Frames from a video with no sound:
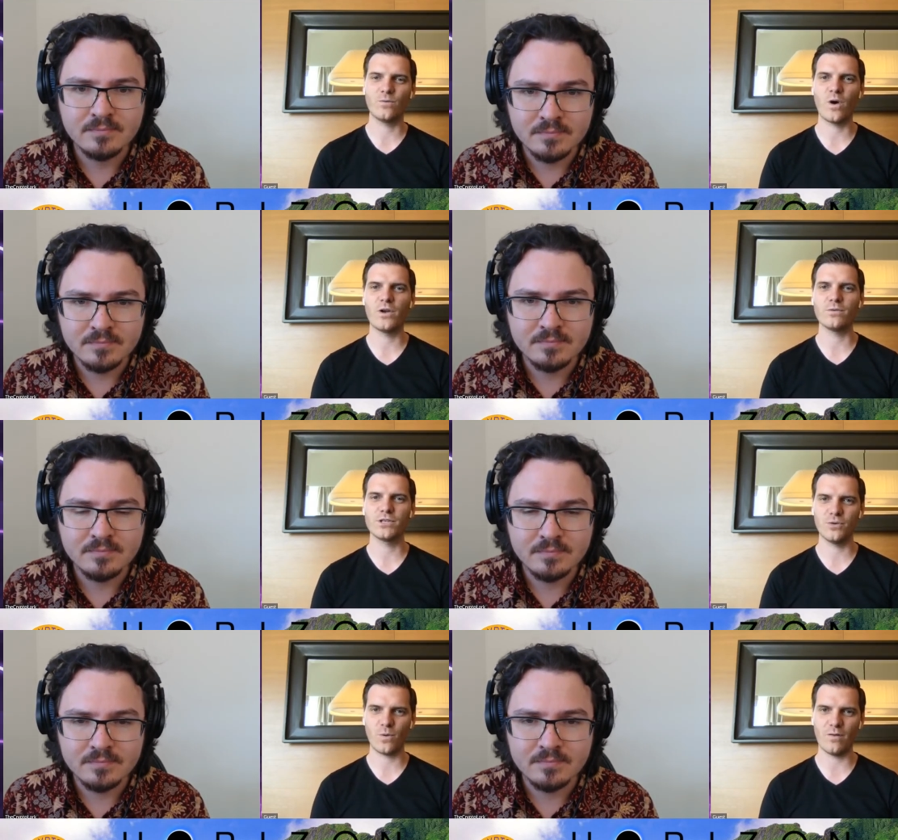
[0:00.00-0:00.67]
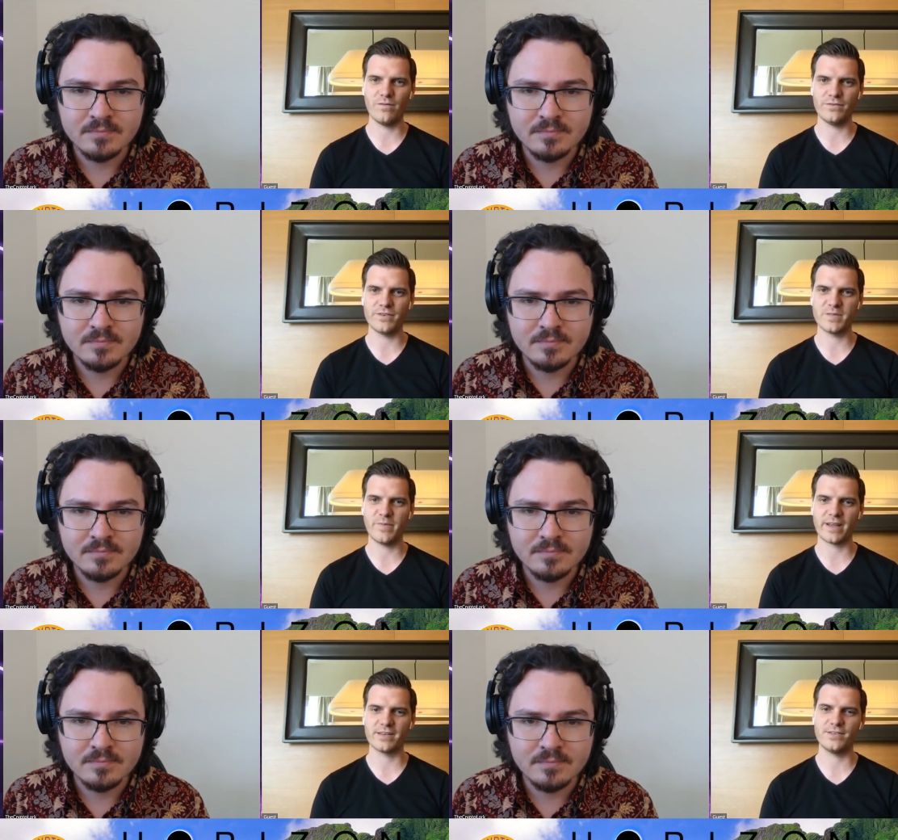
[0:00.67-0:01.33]
Speaker 1: one or two of in
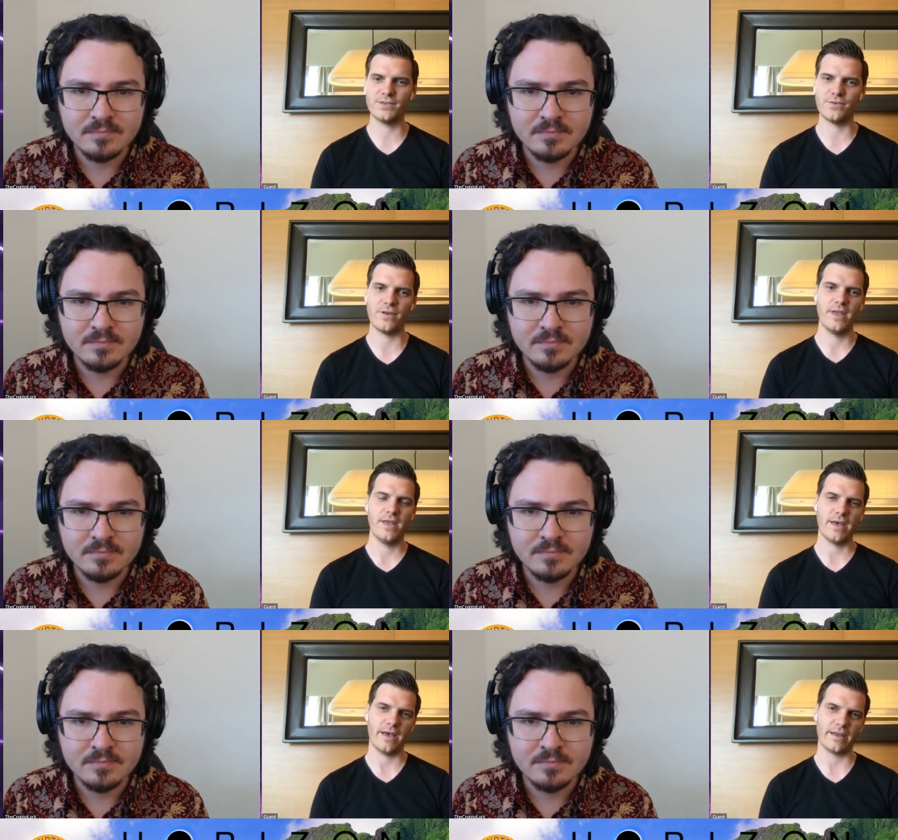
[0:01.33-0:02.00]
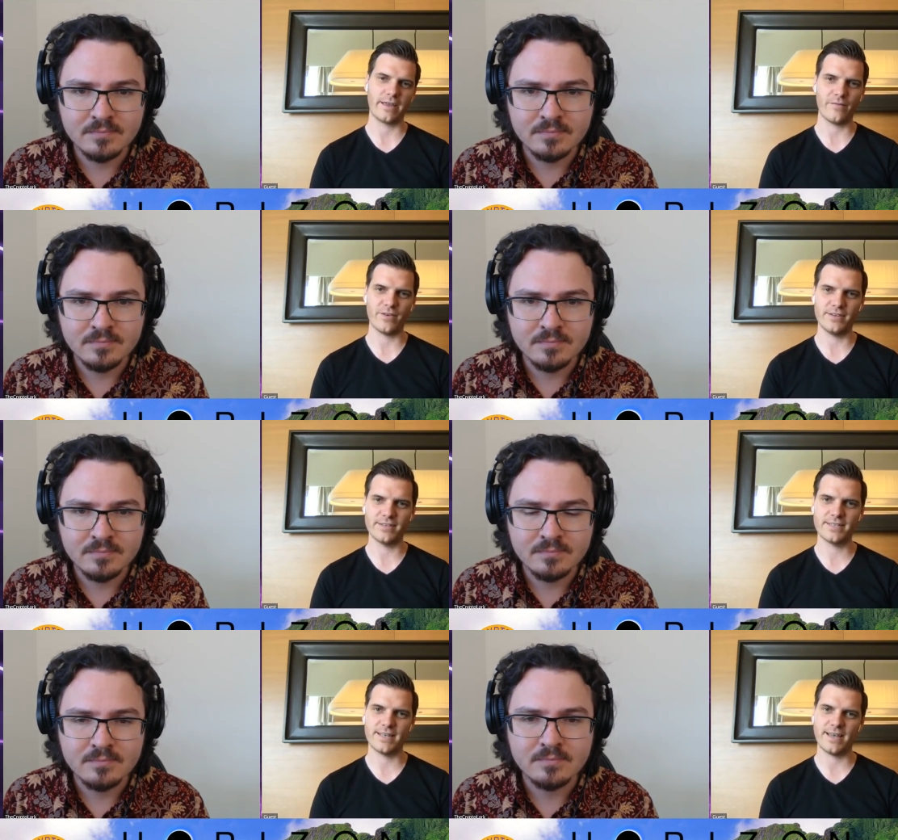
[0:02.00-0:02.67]
respect to uh,
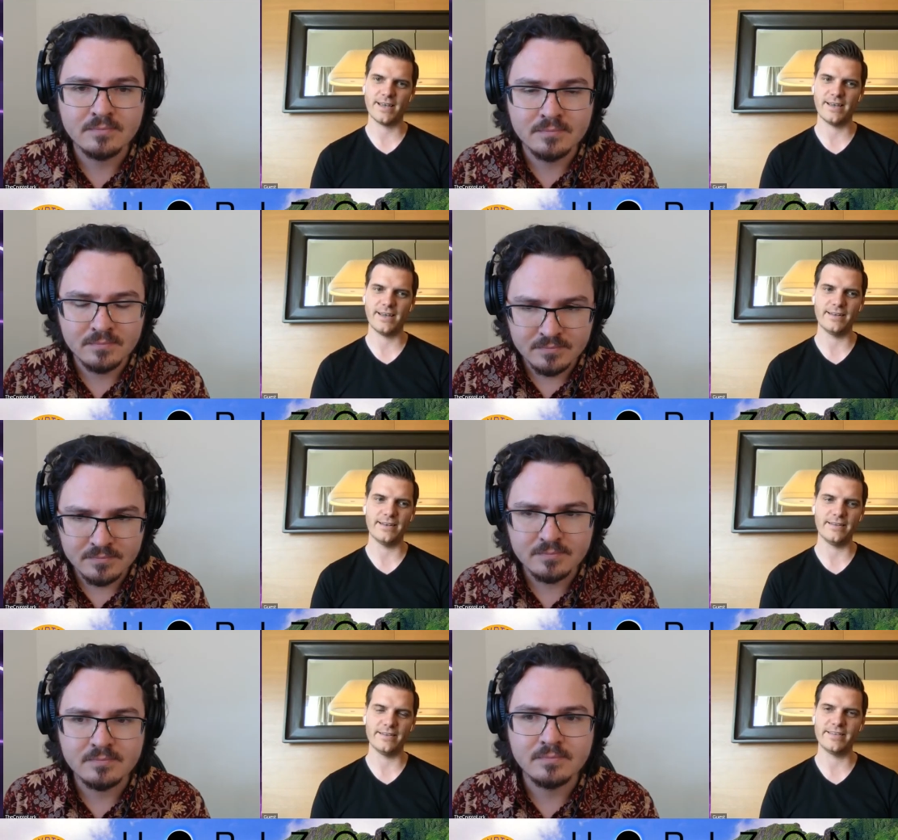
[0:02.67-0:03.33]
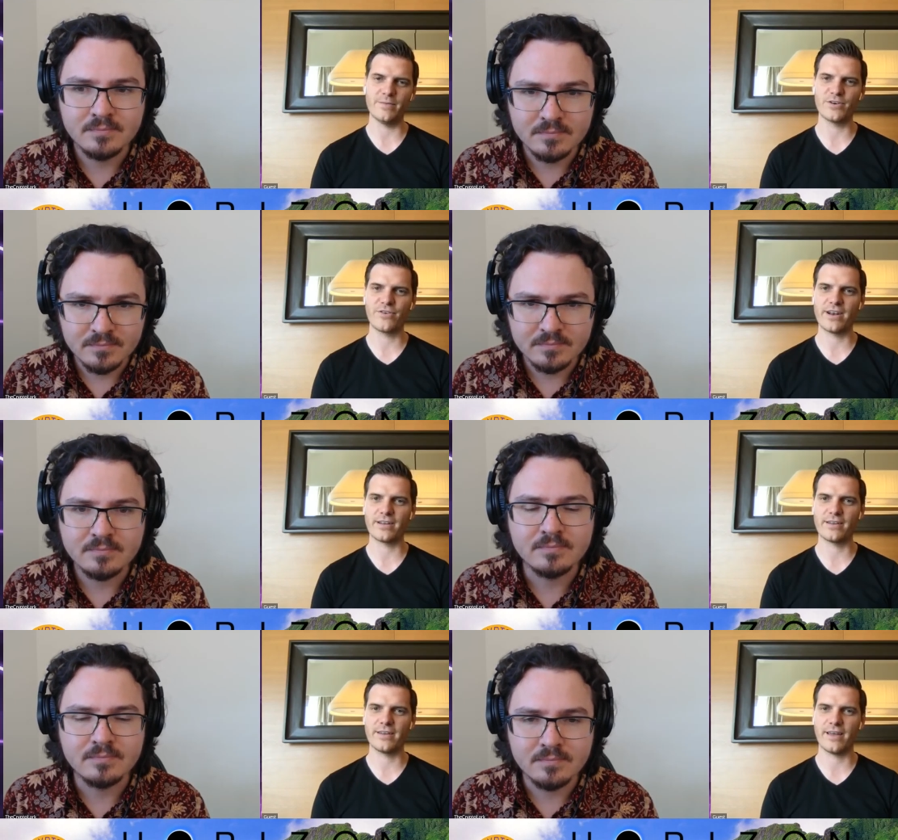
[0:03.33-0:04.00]
governance uh, and the
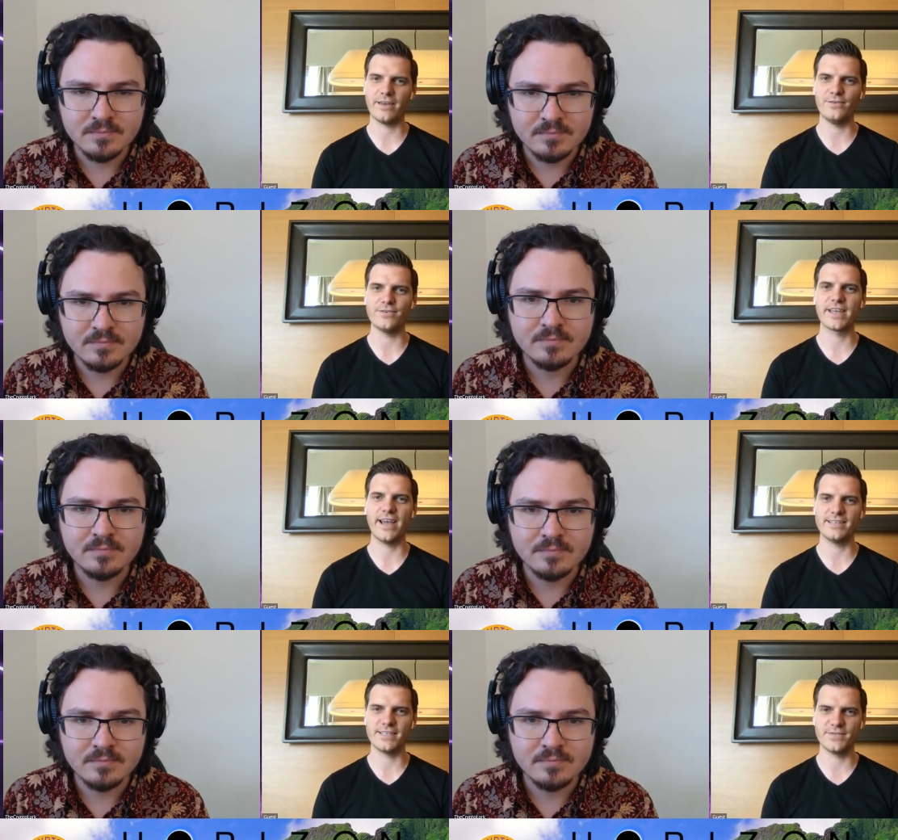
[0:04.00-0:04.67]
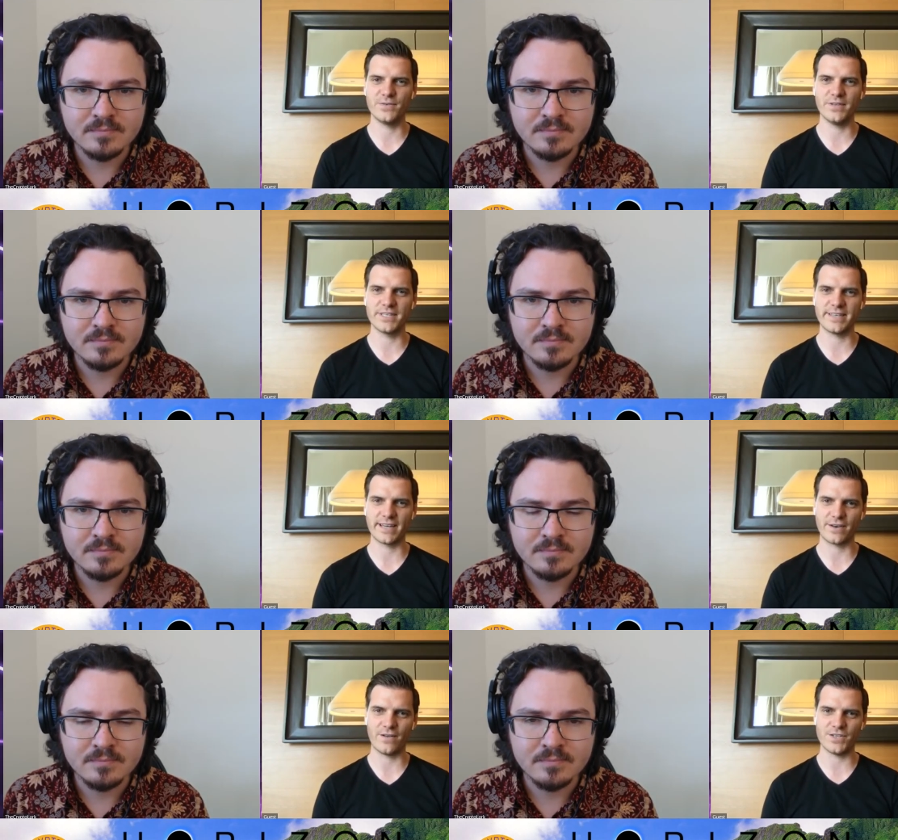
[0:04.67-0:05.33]
democratic uh, use cases for this
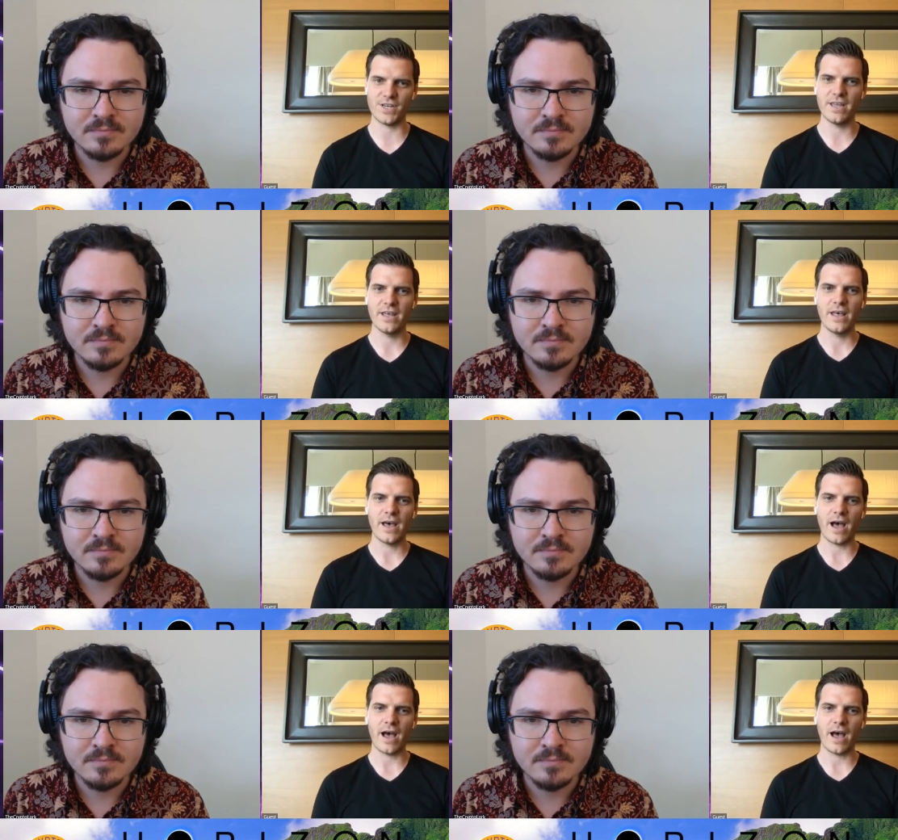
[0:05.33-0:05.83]
technology. Um,